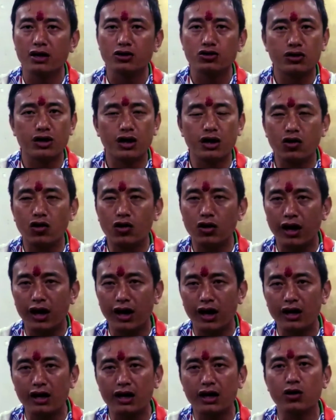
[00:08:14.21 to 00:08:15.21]
So they're not
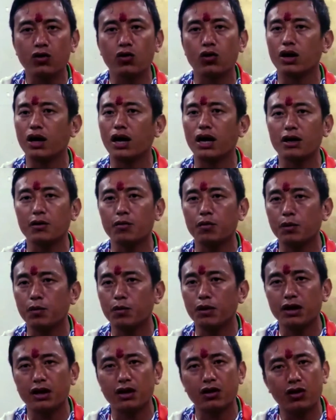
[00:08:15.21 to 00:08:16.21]
anti-Gorkhali
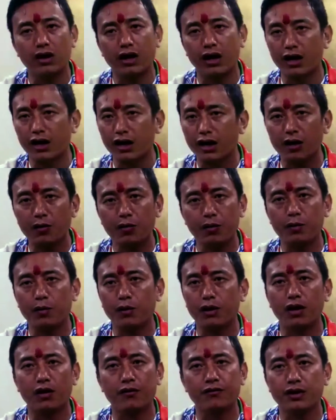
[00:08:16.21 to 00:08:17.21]
people, they're not
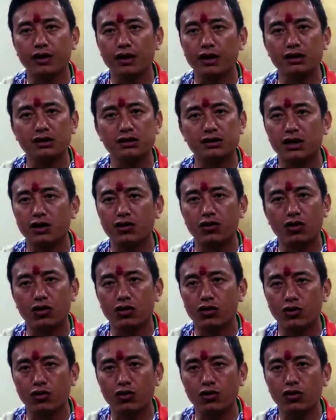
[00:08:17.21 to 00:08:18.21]
anti-people of the hills, they're not,
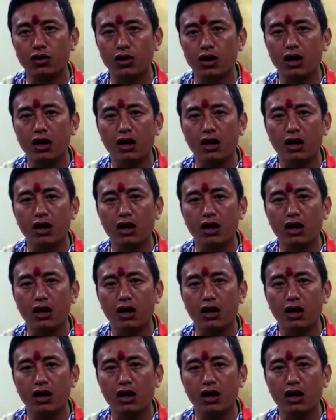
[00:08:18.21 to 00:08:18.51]
you know.